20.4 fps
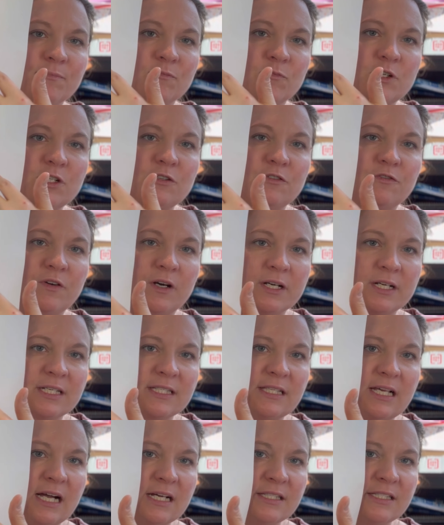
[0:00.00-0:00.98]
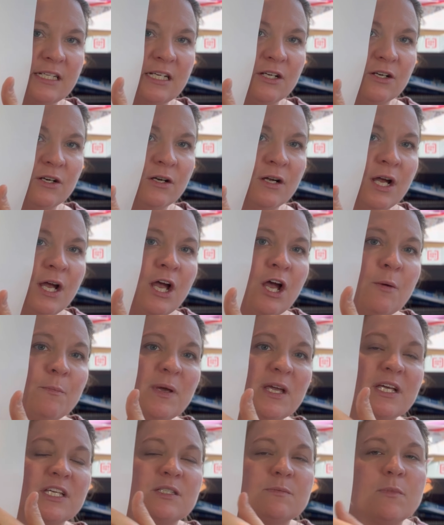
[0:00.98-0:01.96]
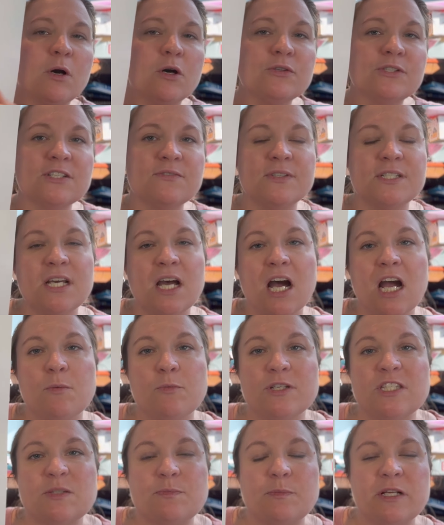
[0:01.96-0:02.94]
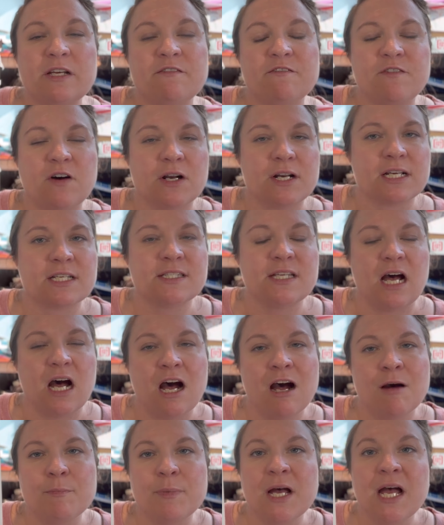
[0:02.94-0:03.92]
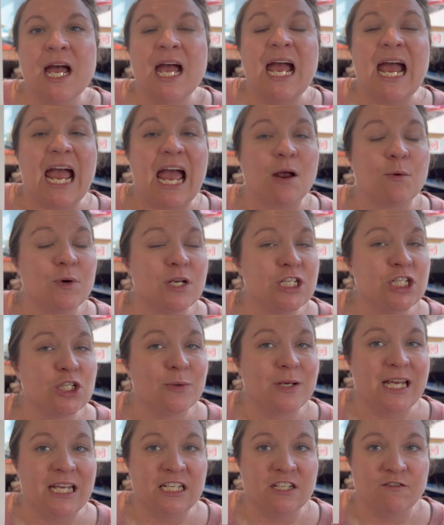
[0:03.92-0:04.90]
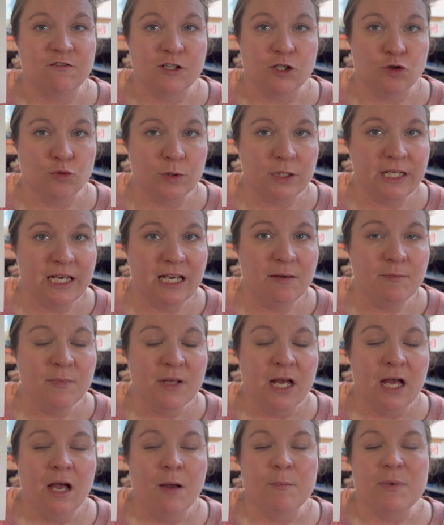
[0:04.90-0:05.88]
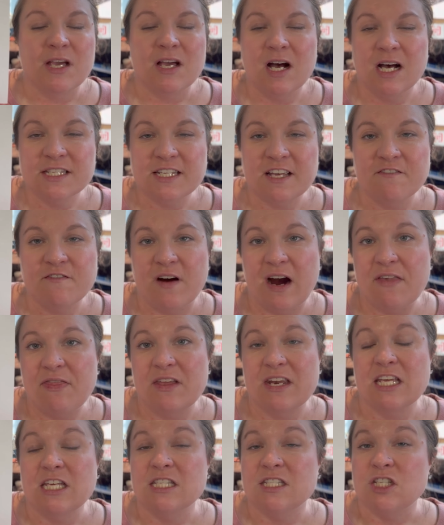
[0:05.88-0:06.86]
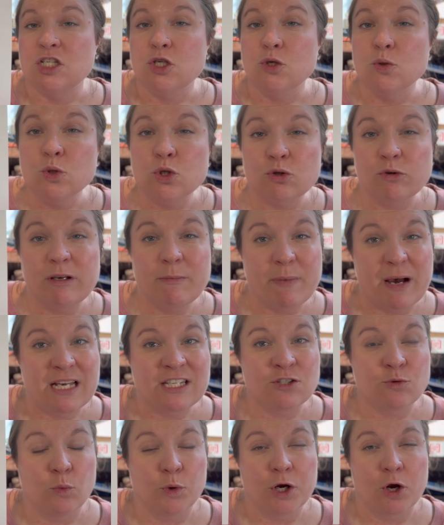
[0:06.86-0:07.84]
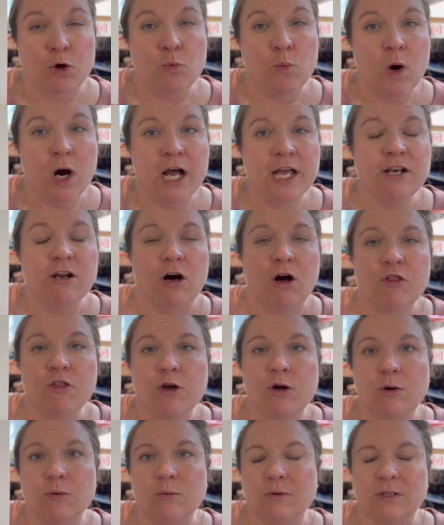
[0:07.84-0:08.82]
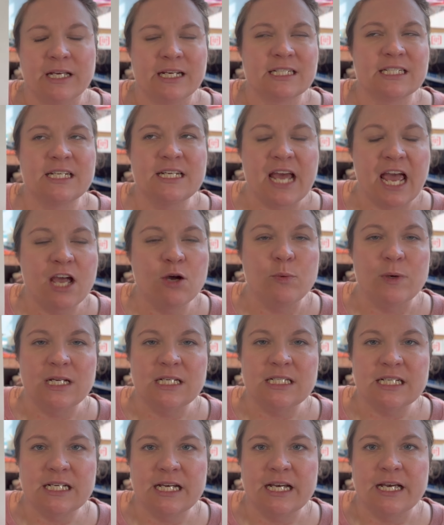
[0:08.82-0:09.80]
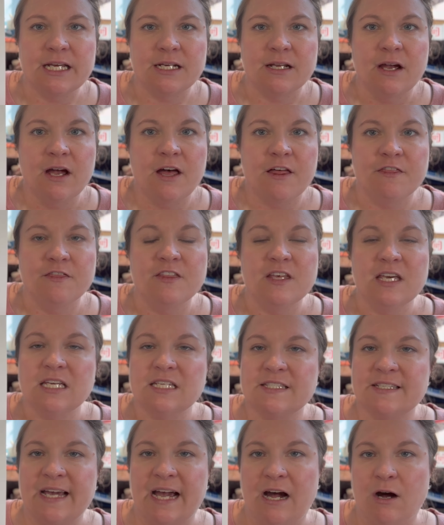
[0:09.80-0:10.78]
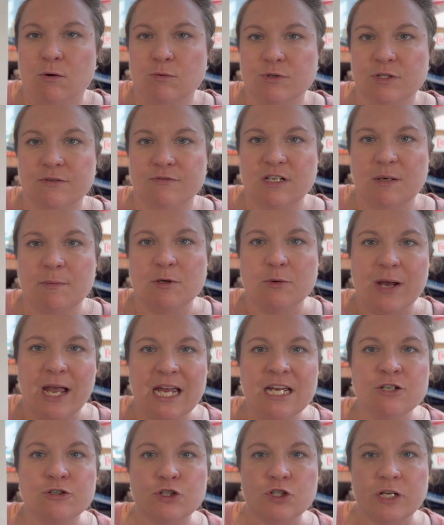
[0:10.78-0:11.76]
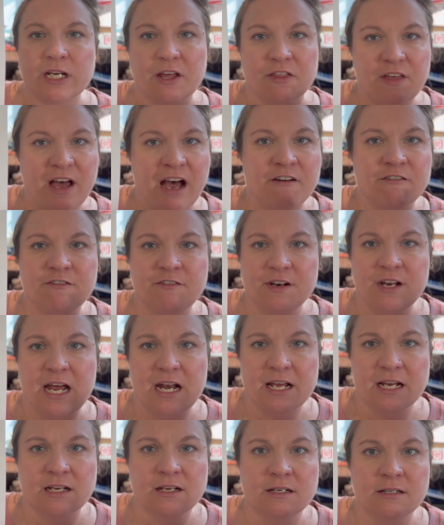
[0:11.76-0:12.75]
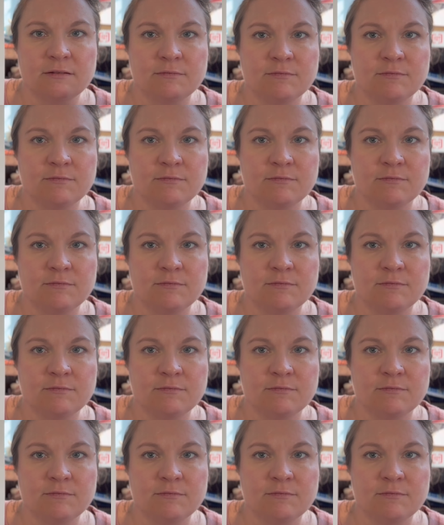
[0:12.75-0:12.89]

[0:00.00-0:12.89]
We do phonics last here because most of the time we split phonics up and we do it individually because I find that it's usually best one-on-one, although like today we did the sound of WH, like that phonetic,